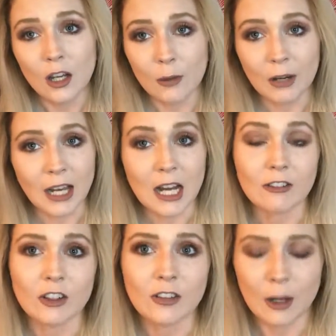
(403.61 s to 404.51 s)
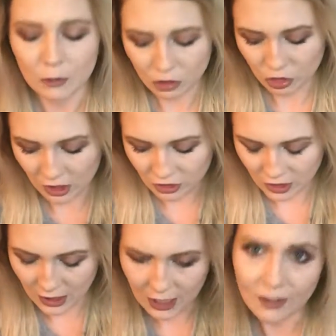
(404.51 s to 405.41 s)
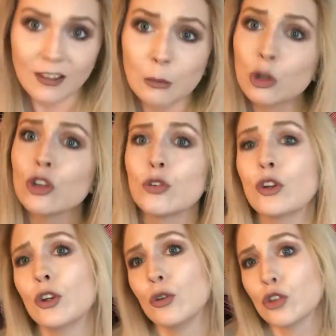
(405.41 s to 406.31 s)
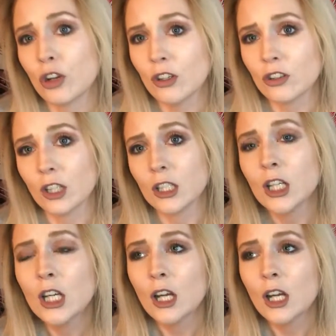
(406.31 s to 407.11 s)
uh, but i never stopped stretching and same goes for nutrition